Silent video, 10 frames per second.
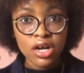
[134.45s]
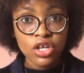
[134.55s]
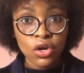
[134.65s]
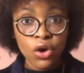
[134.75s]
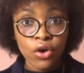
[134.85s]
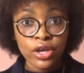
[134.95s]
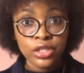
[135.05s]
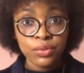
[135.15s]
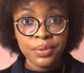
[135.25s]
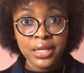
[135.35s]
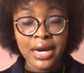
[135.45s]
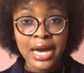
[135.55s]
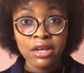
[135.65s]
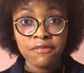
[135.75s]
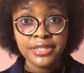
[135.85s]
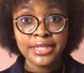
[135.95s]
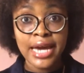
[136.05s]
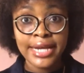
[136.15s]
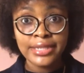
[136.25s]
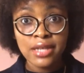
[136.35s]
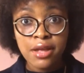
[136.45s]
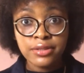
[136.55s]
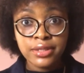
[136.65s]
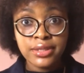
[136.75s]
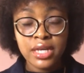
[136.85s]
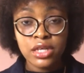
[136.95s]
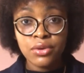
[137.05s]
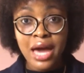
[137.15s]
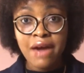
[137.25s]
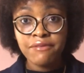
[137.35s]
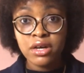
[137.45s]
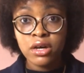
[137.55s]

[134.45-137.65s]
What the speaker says: Your coils will be kind of tight. Then you have